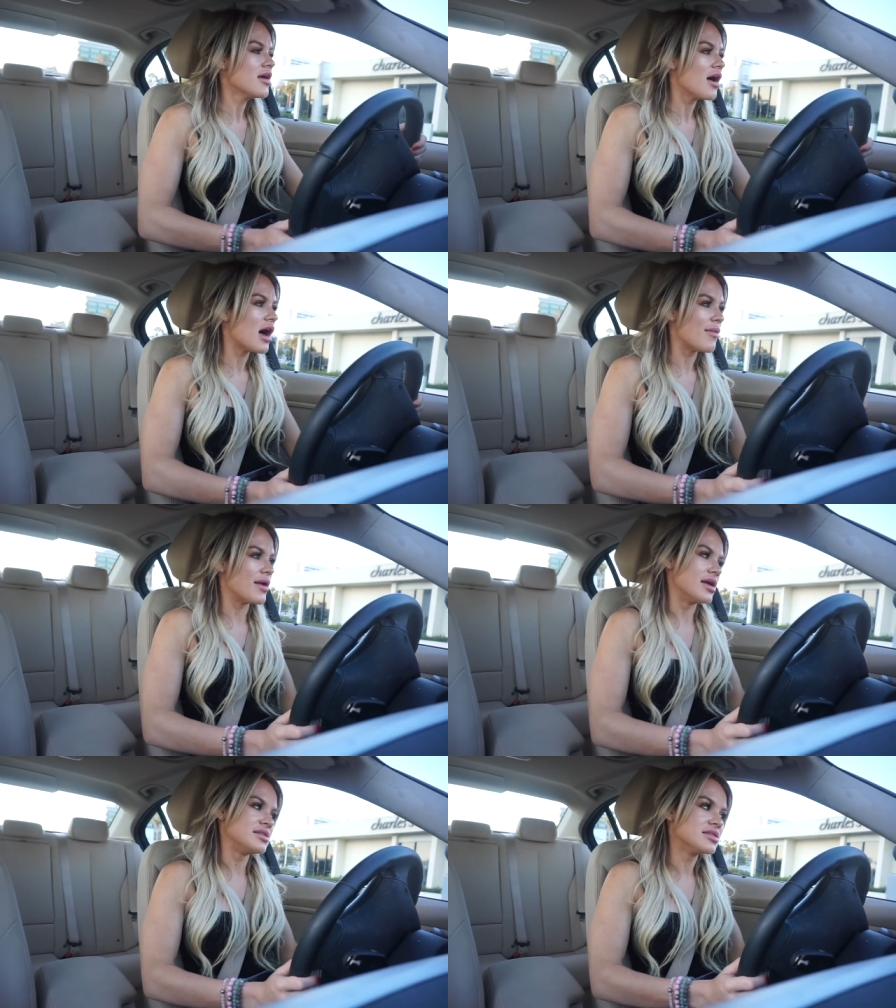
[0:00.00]
Um, and
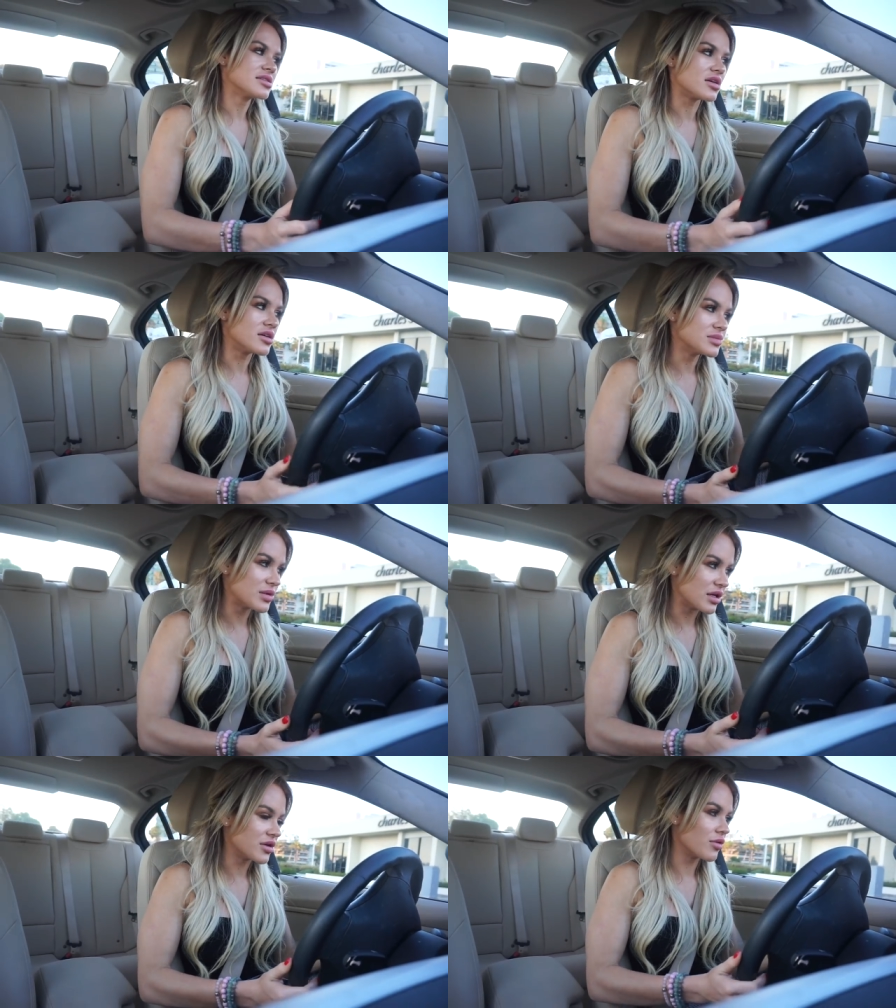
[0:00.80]
I still think Zara is
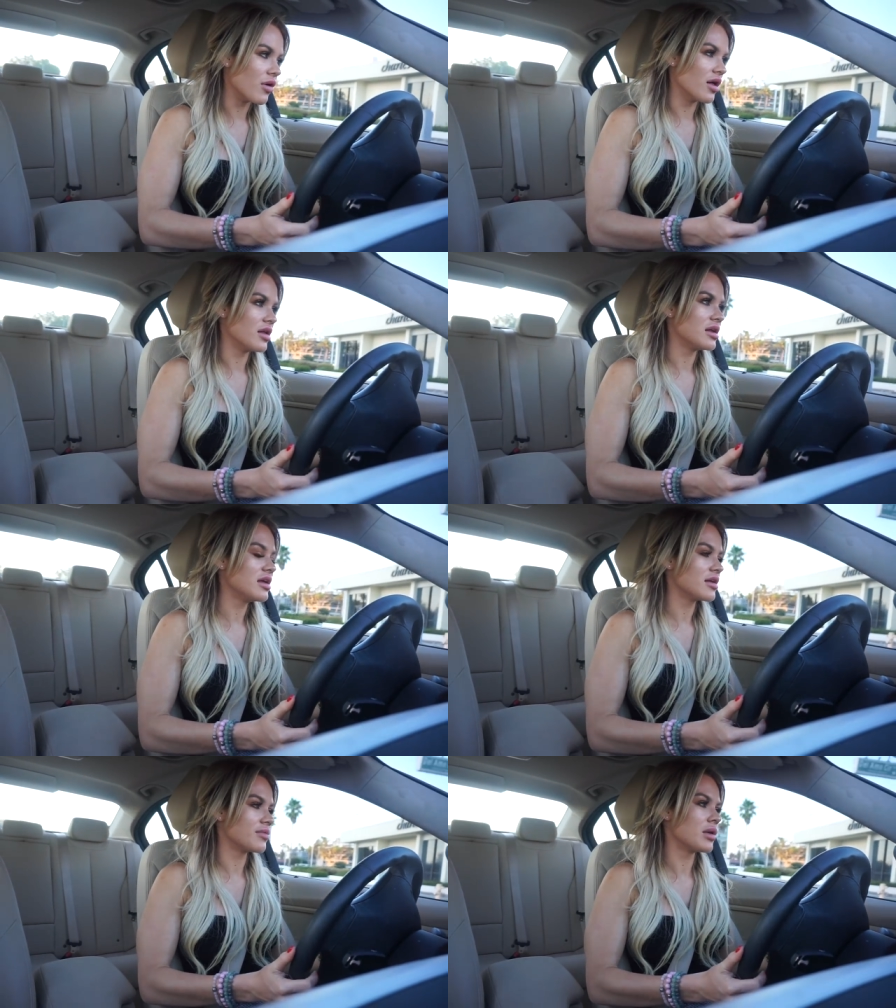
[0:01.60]
pretty good
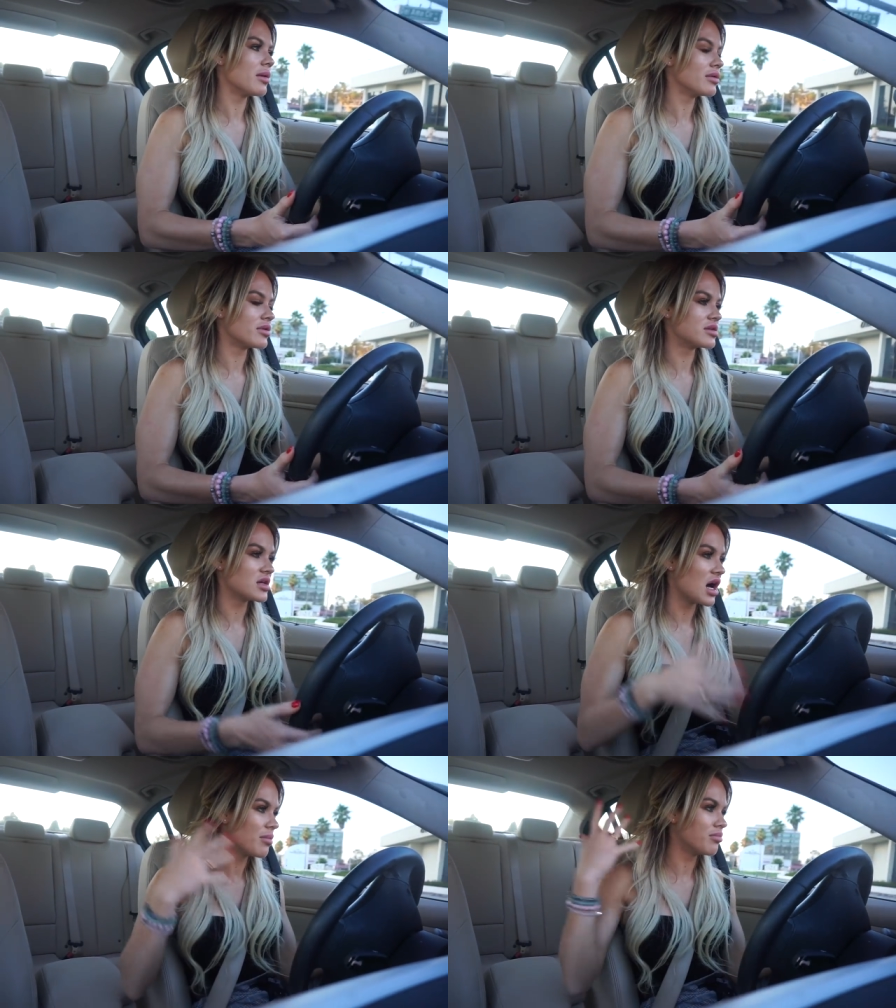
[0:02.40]
quality, like probably one of the
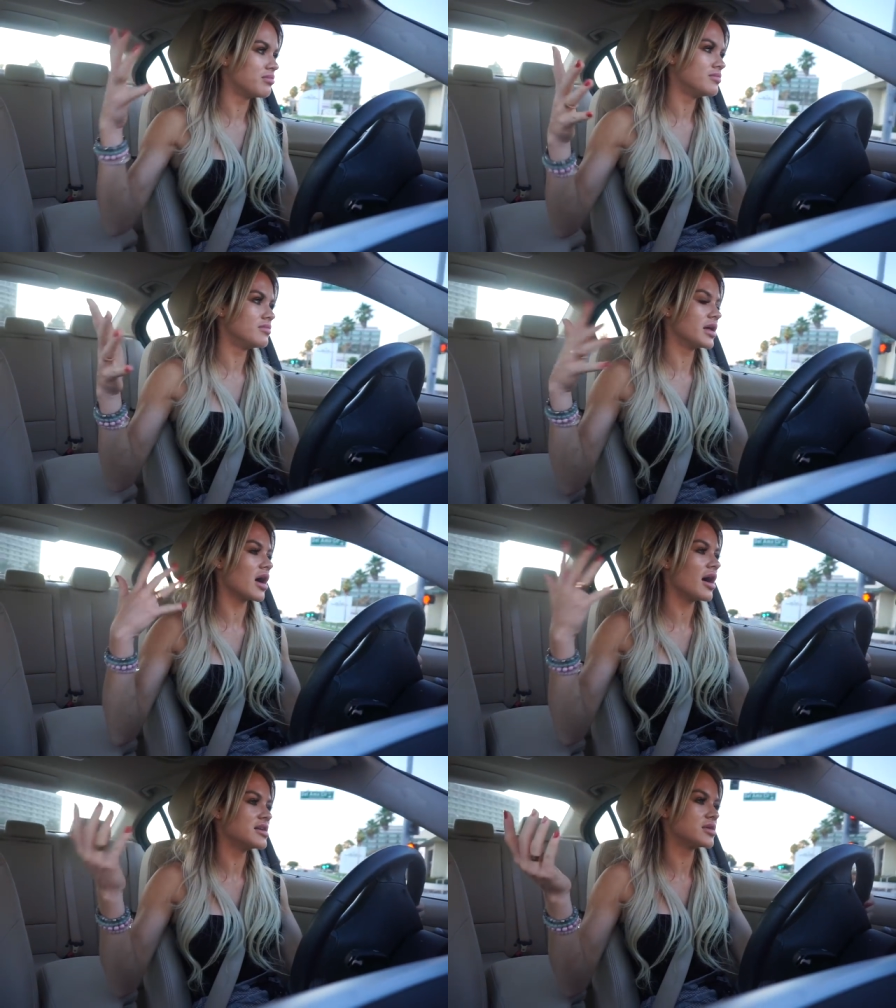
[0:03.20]
top like
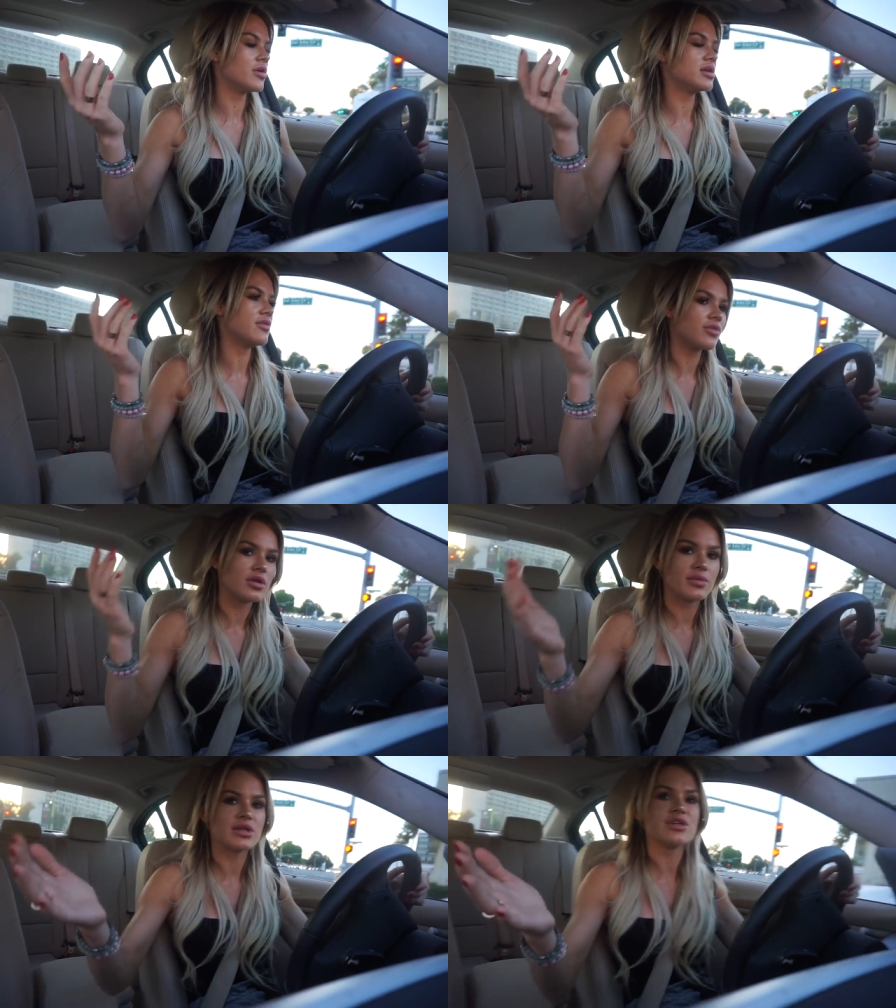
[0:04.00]
highest quality for
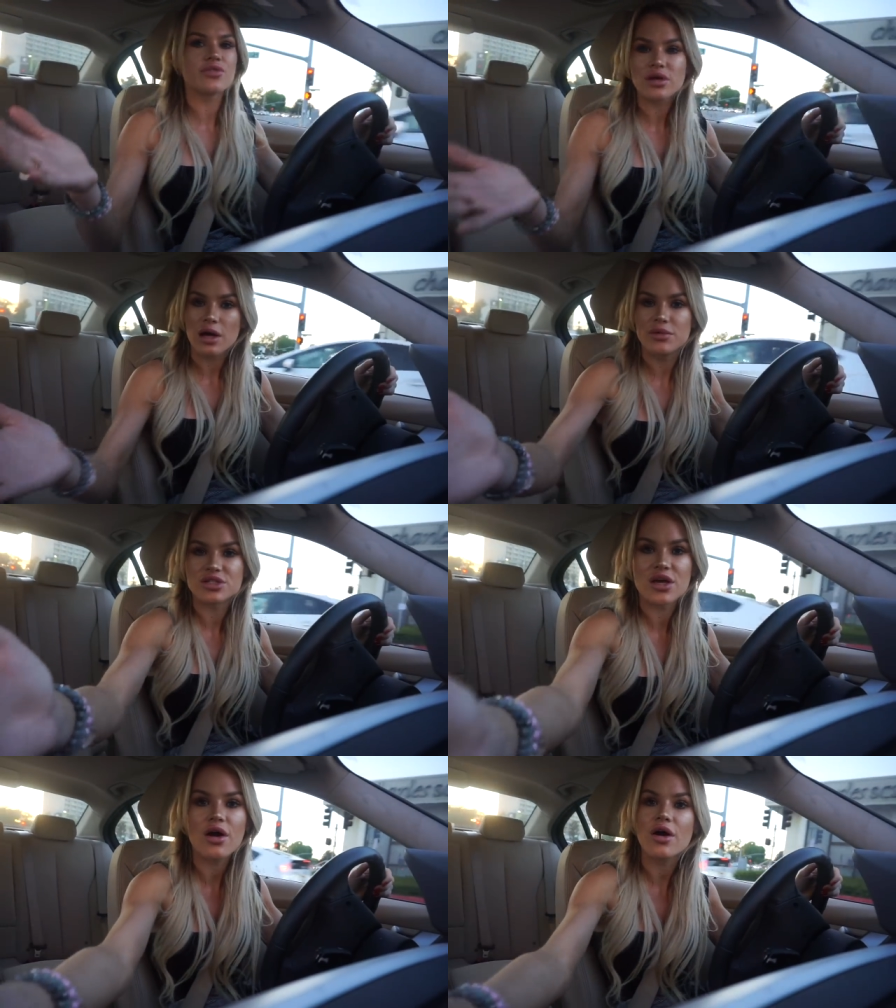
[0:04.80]
especially for how much
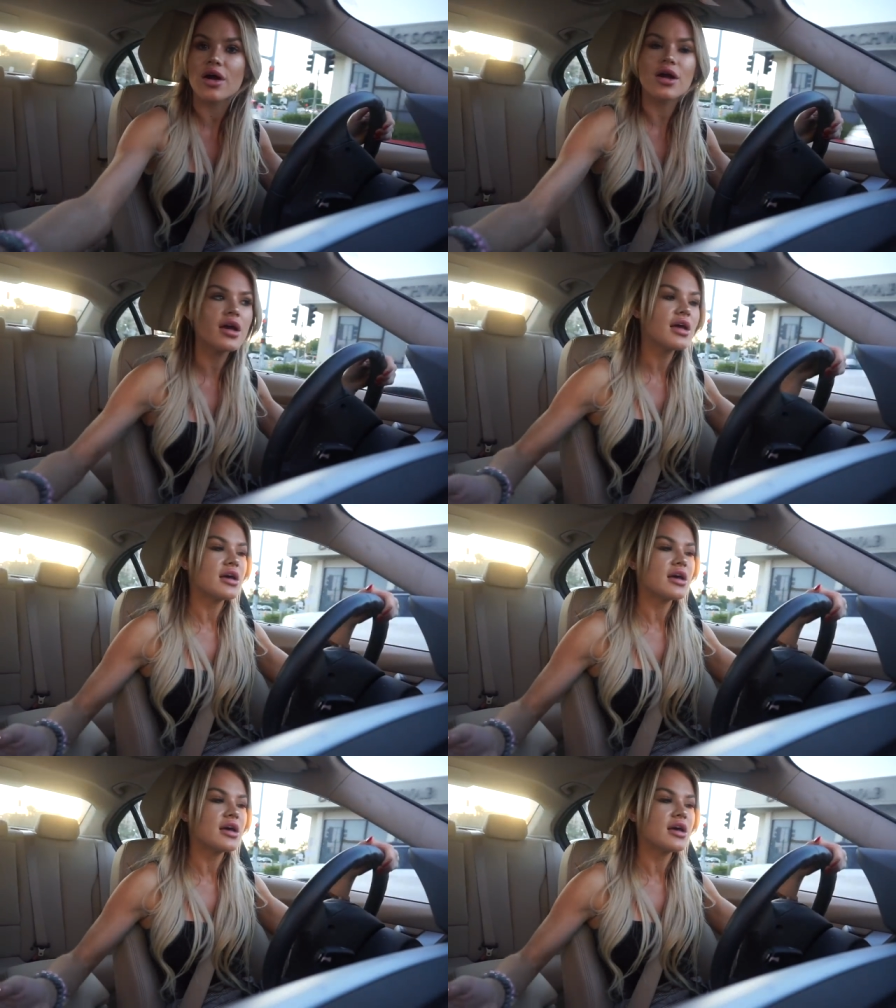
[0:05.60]
they are.